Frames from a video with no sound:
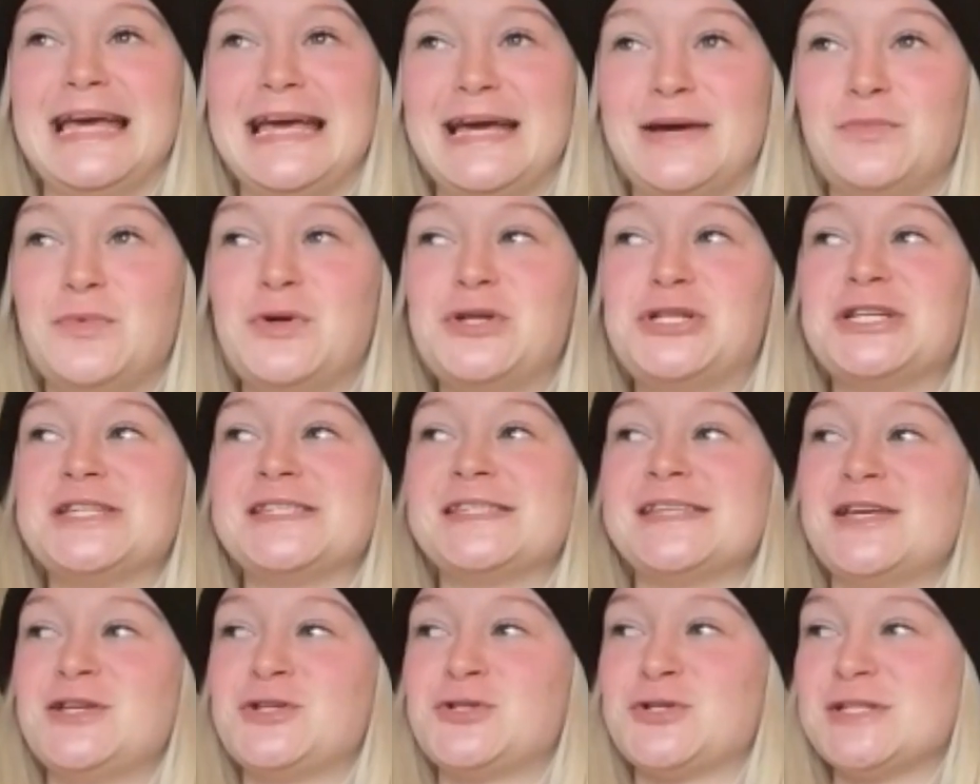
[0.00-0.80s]
Which
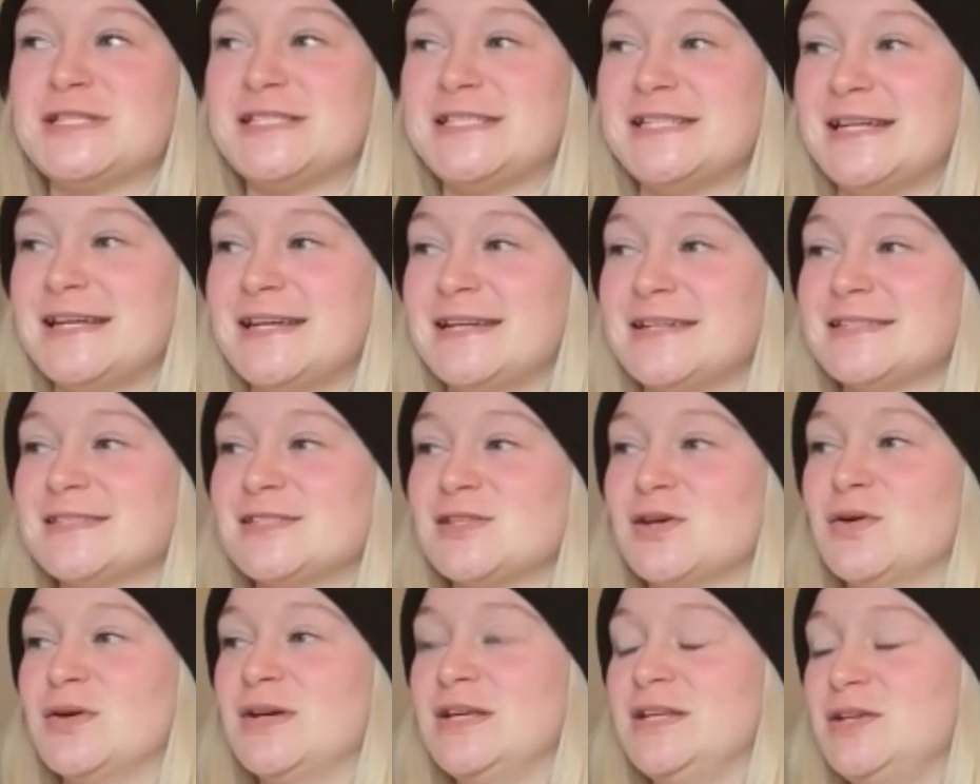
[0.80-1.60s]
is interesting.
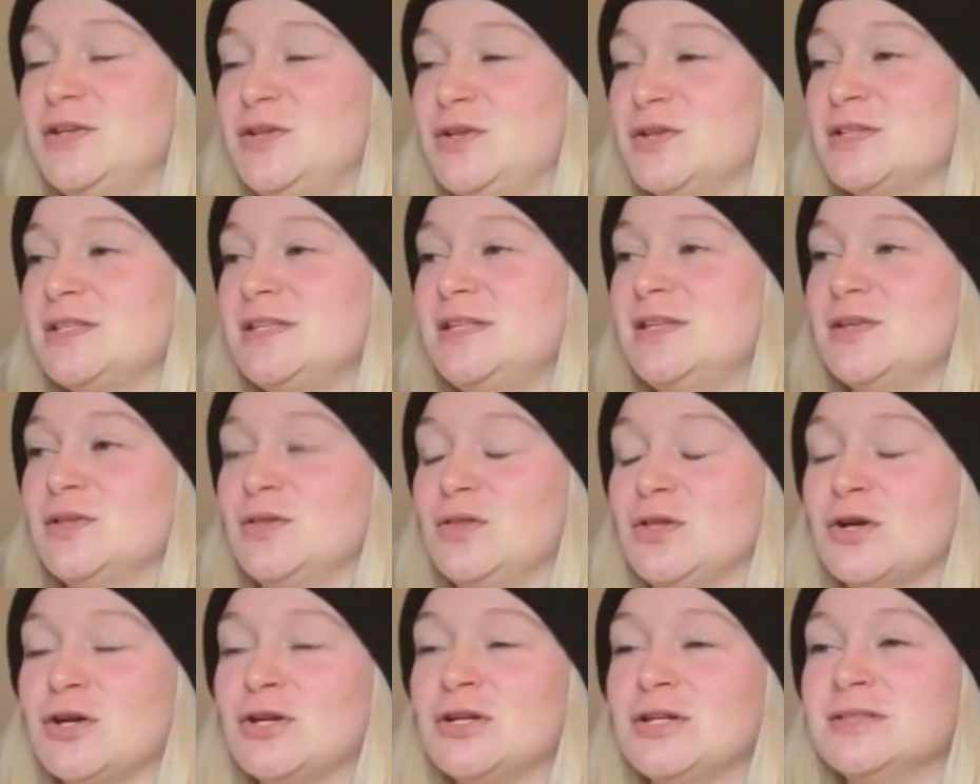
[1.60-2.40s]
So you
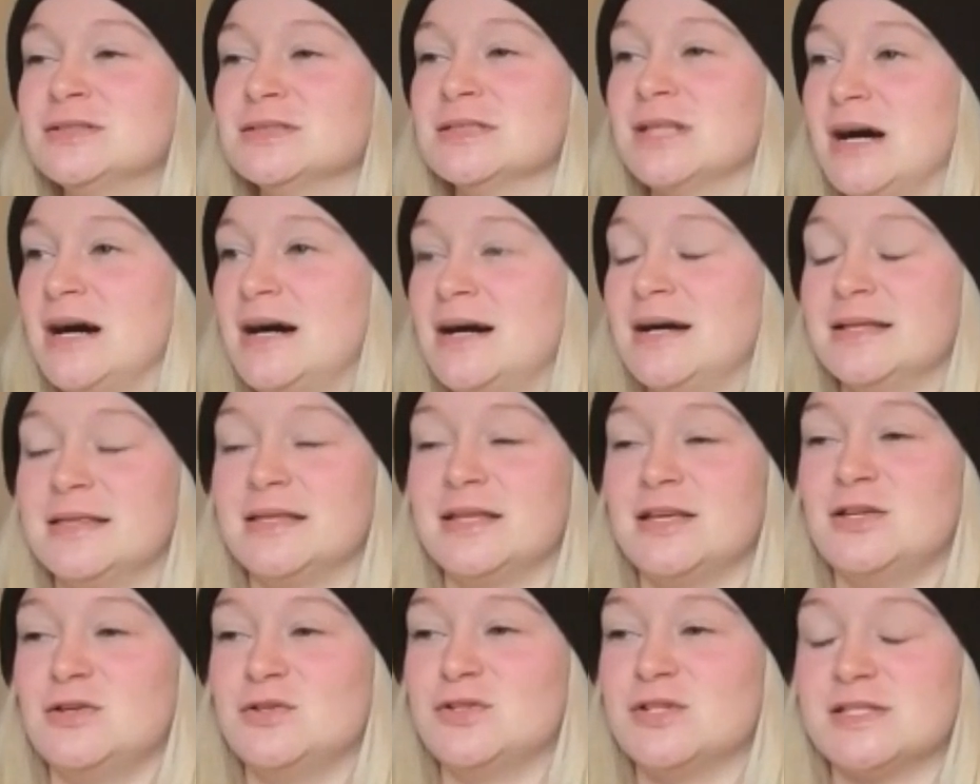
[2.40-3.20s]
learn a lot
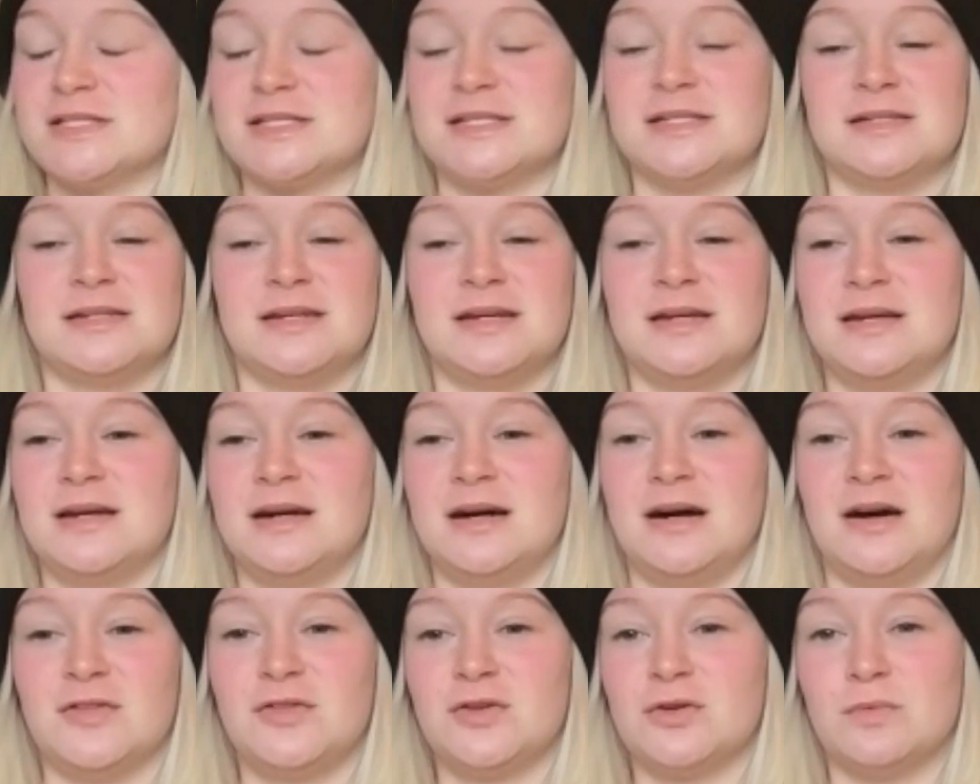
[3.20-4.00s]
that you just
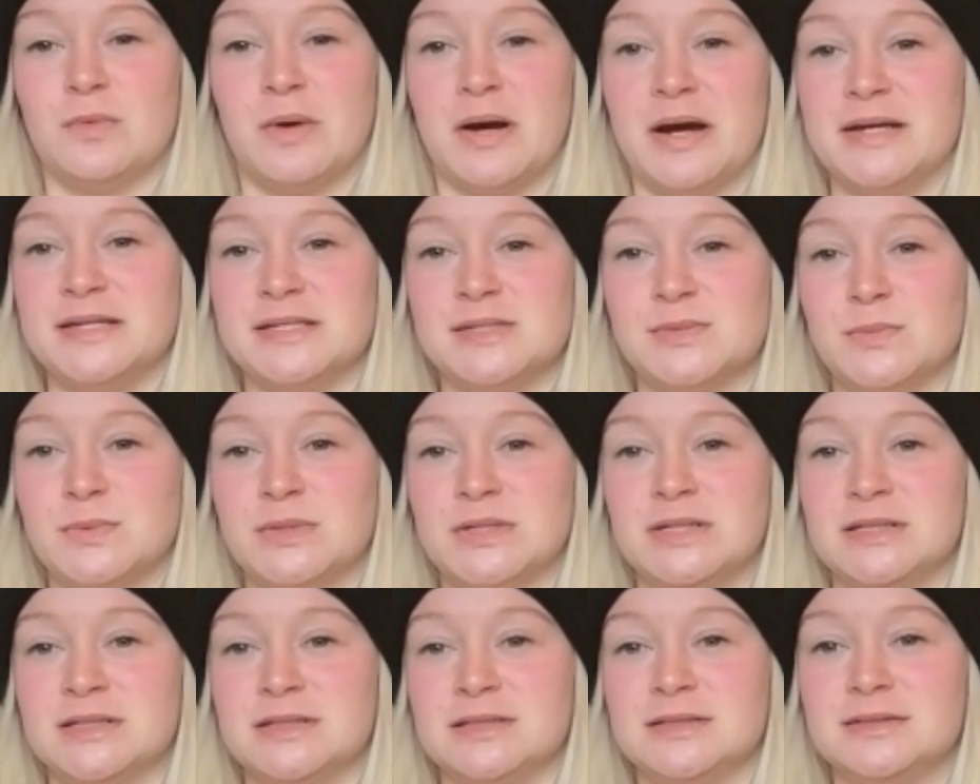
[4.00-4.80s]
otherwise
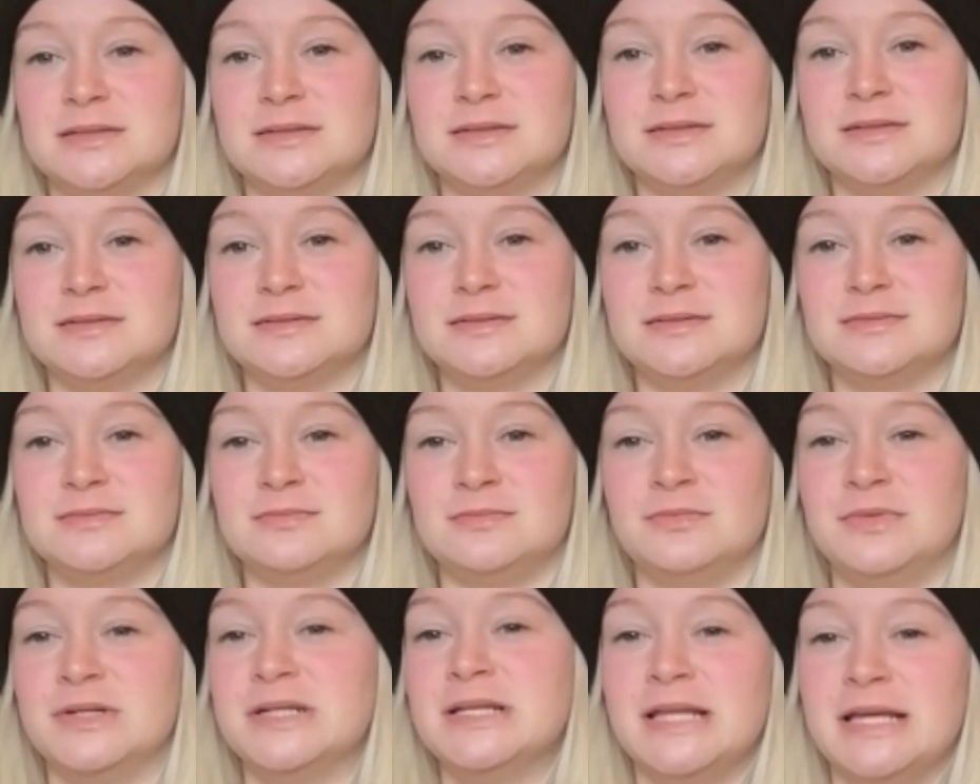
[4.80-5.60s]
wouldn't
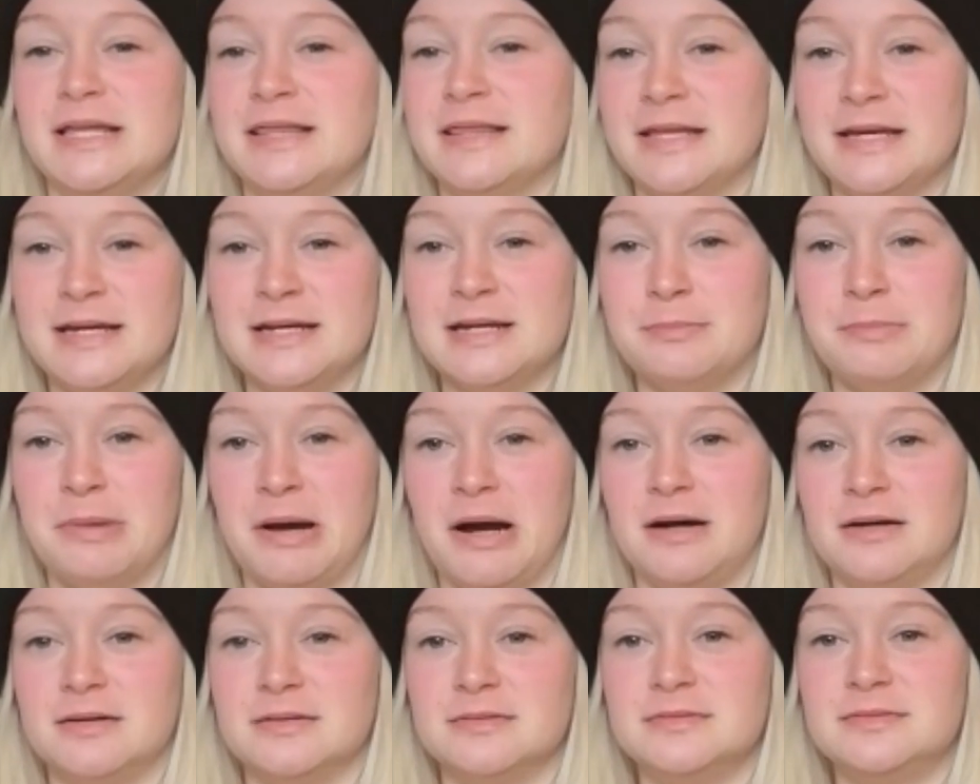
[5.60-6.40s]
really think
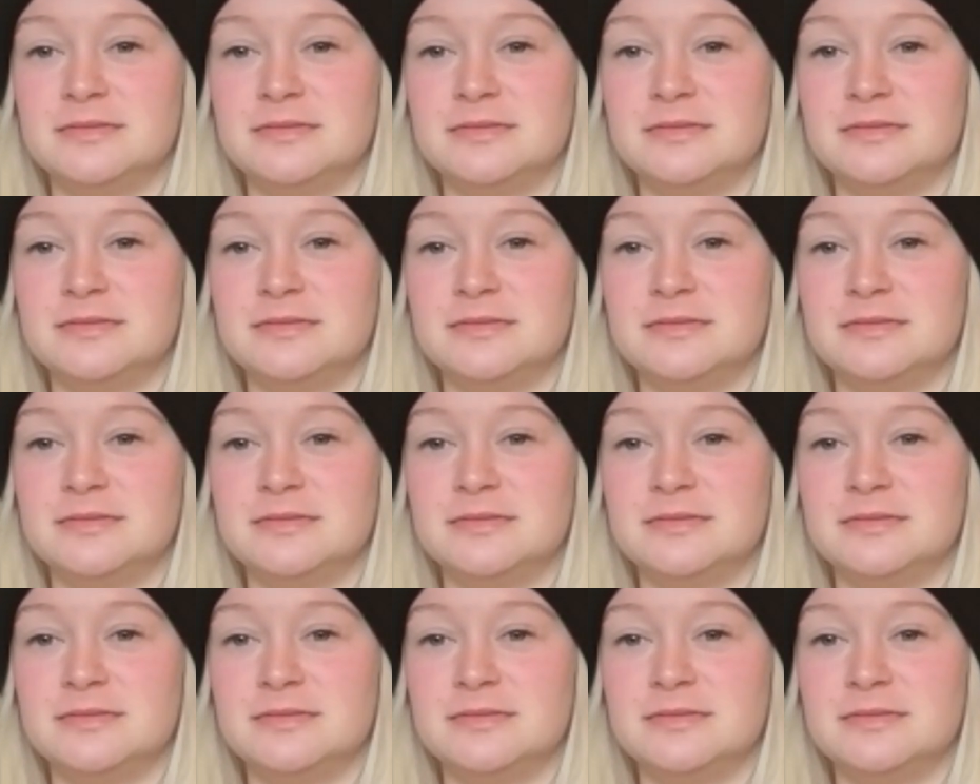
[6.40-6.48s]
about